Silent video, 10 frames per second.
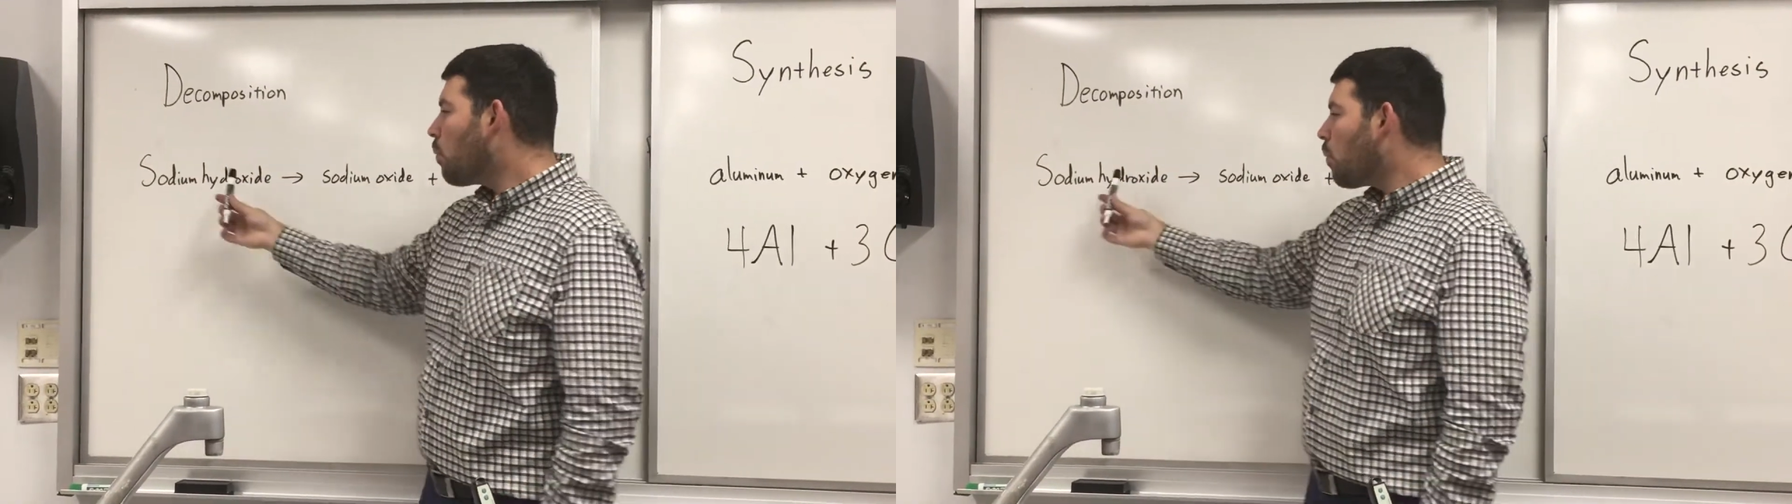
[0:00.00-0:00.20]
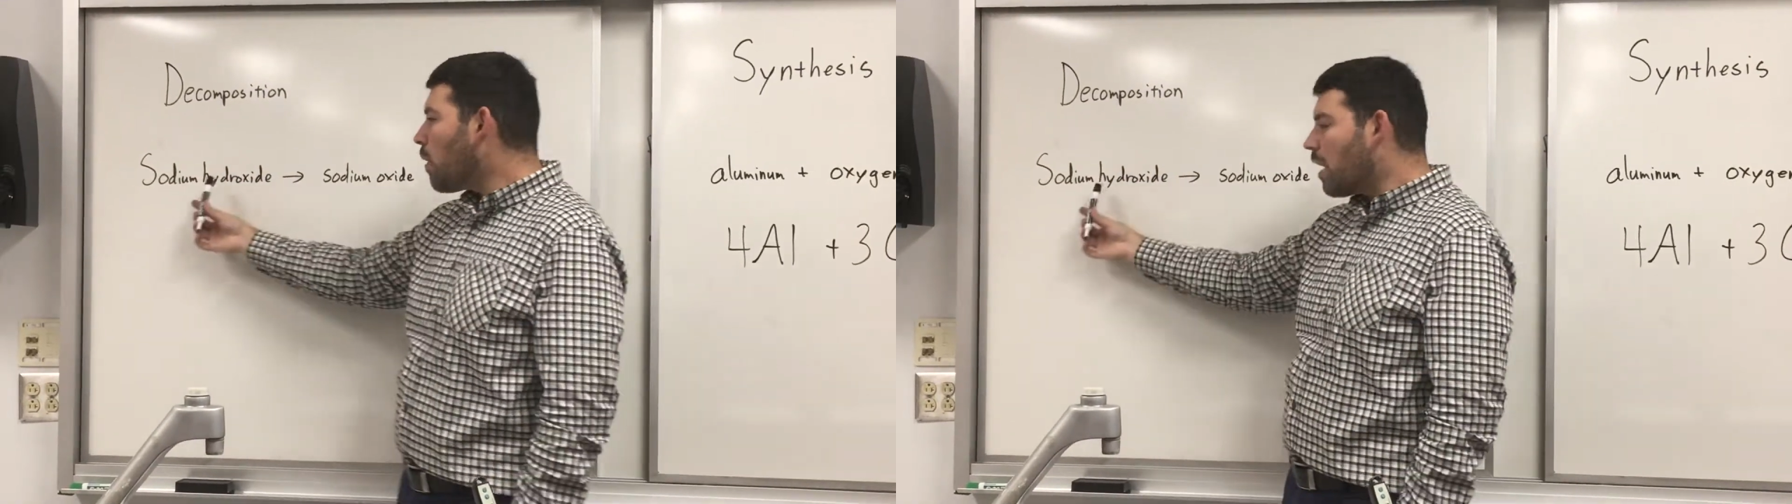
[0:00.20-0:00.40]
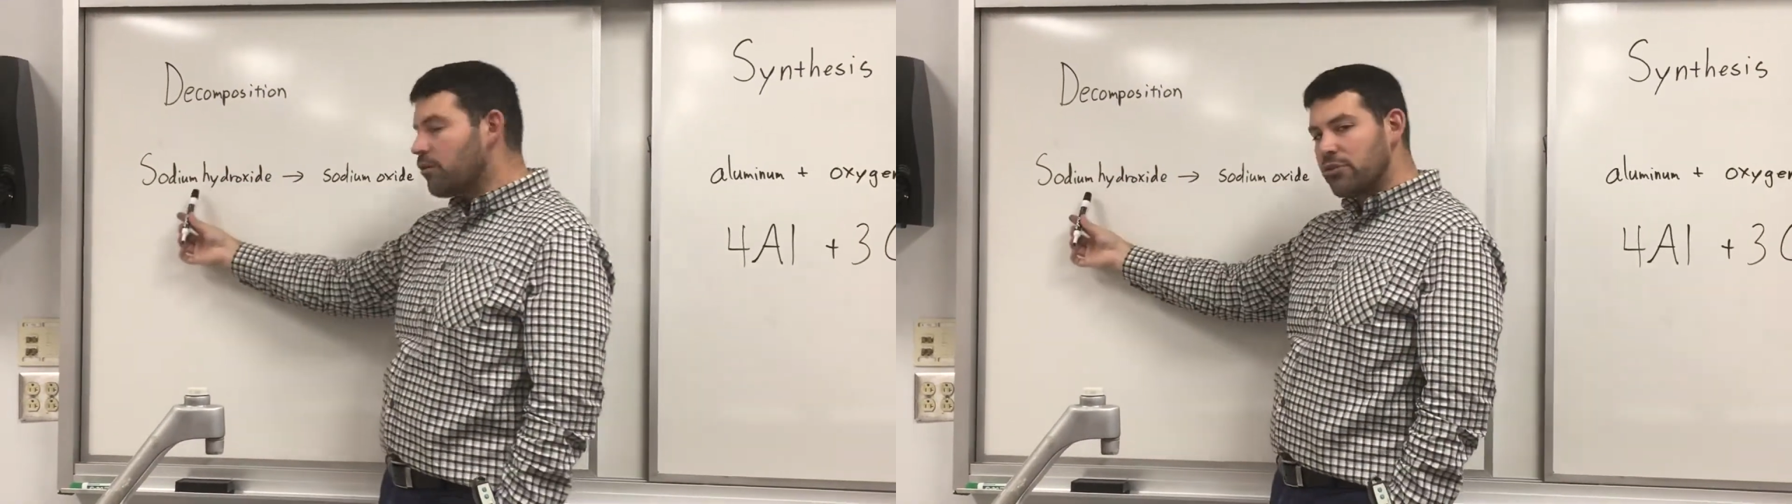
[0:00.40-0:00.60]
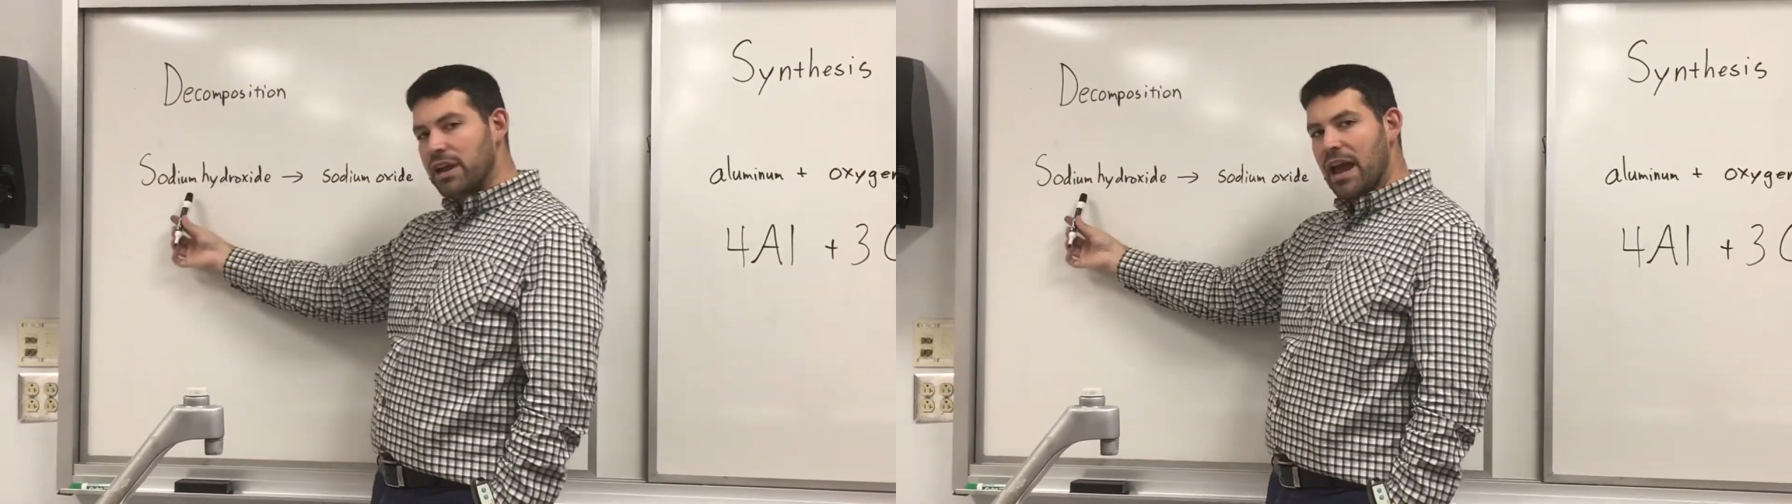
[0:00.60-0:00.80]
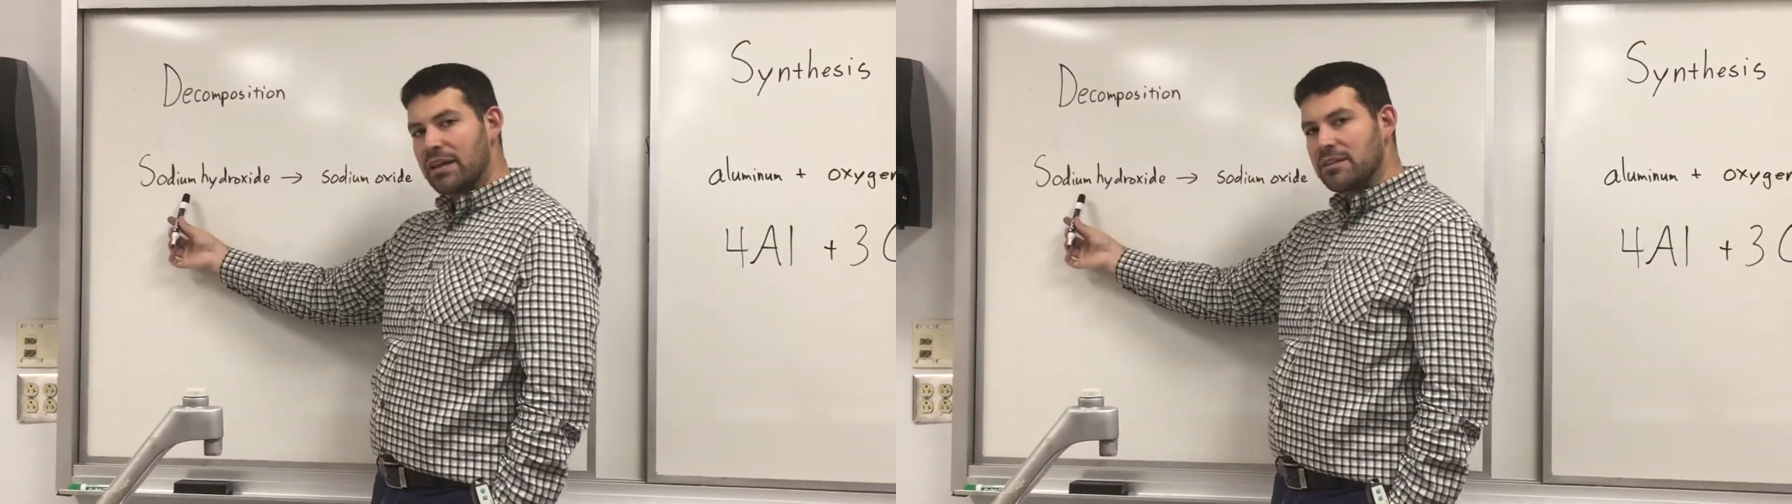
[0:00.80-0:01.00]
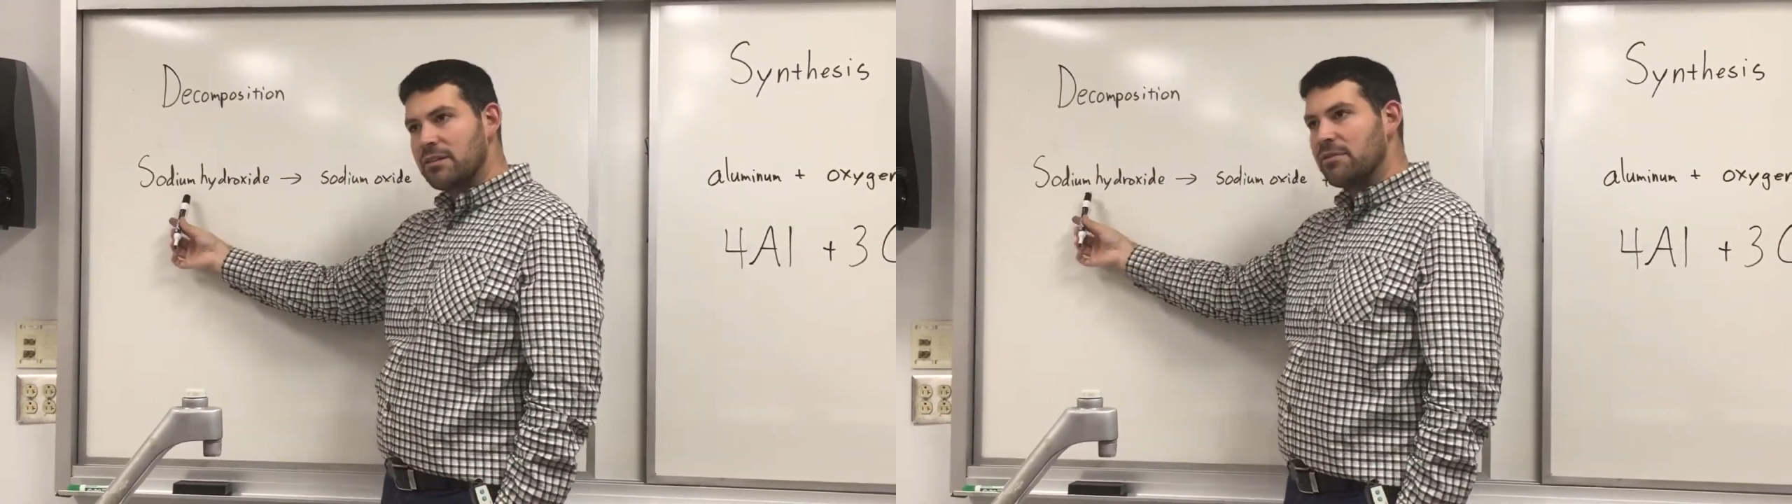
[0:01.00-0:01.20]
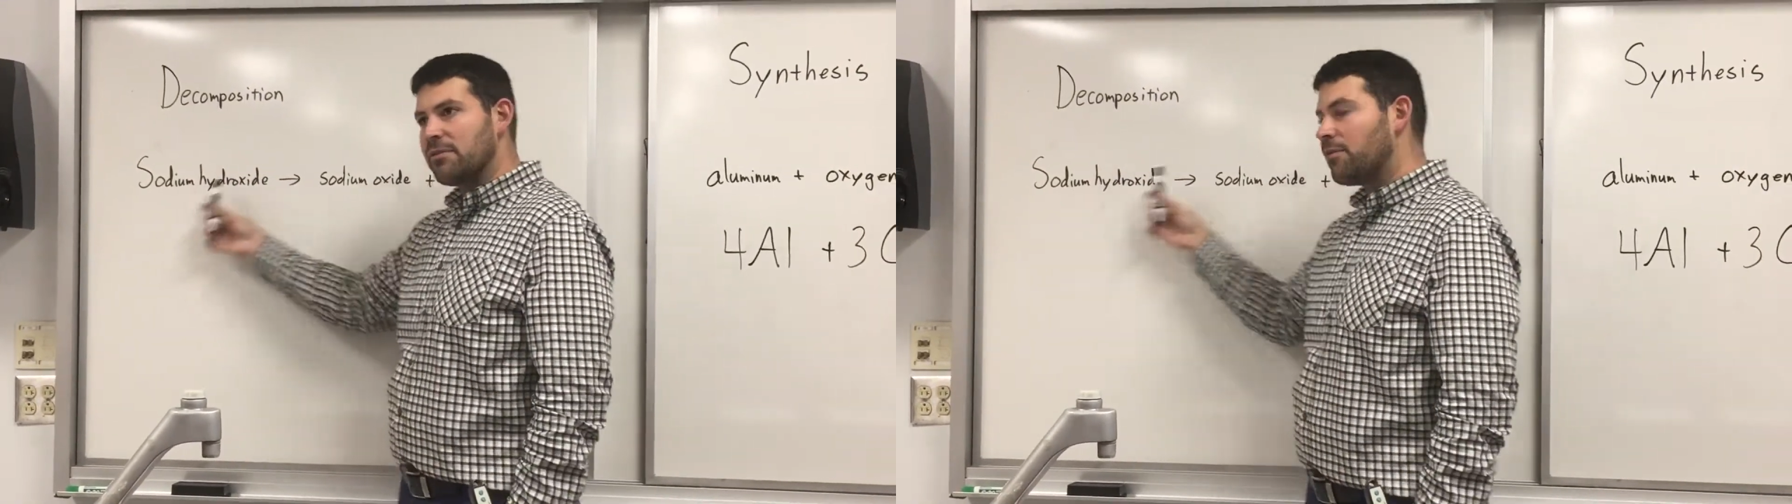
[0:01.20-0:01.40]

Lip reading: 1 reactant